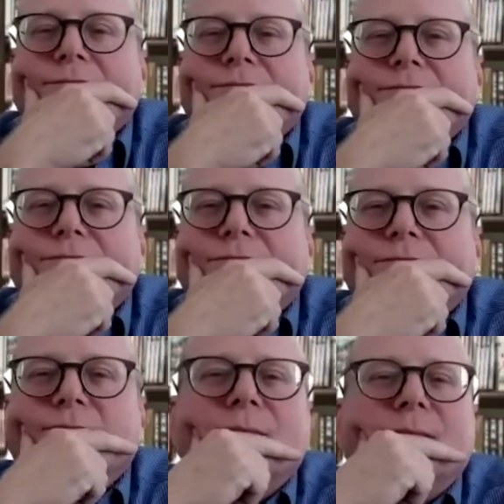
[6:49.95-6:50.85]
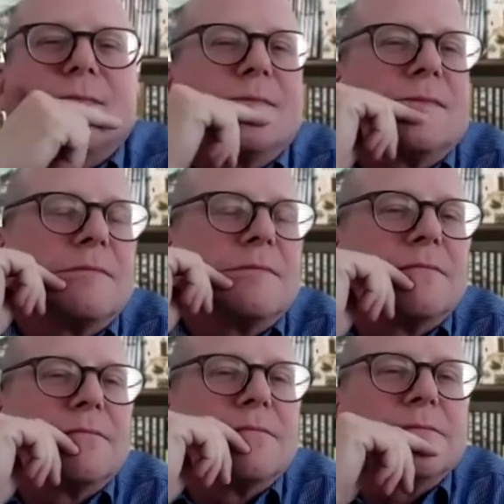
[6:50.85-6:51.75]

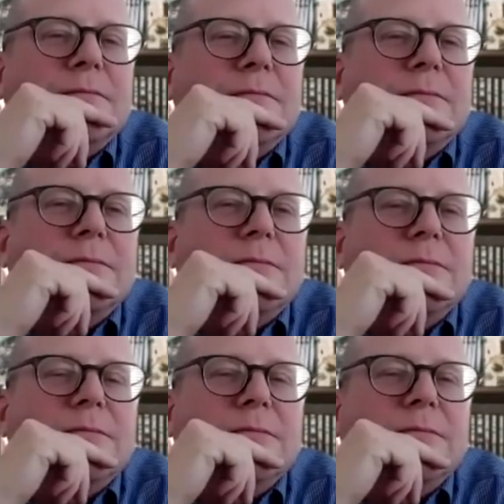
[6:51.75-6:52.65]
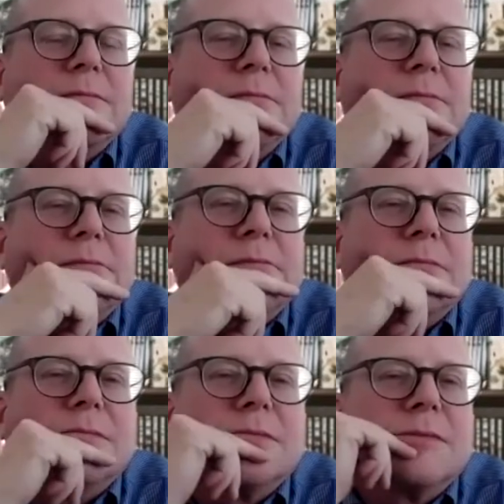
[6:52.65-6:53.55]

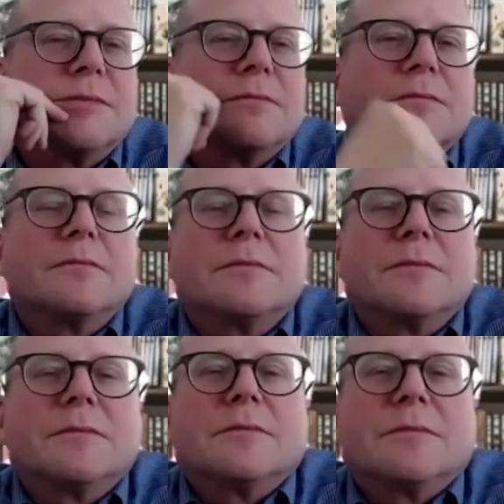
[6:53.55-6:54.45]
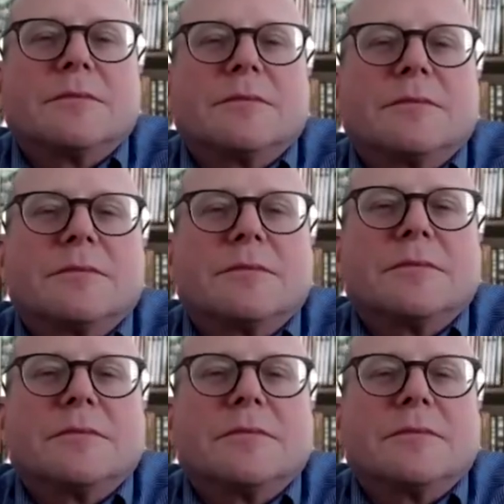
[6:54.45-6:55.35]

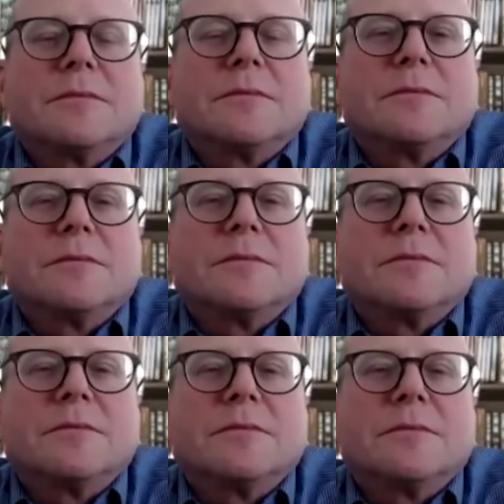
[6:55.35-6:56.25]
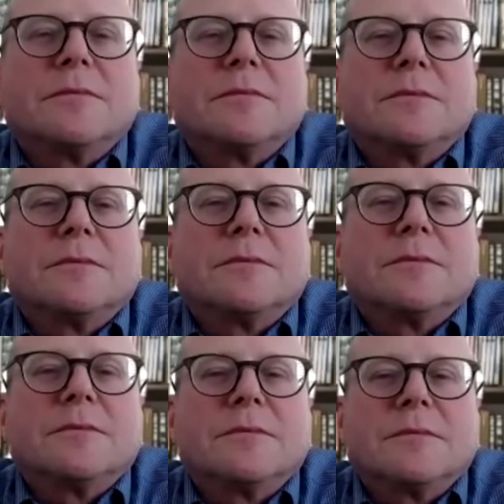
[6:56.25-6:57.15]

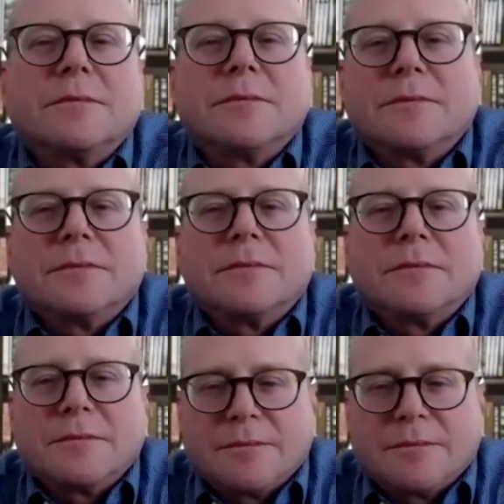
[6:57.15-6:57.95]
(not speaking)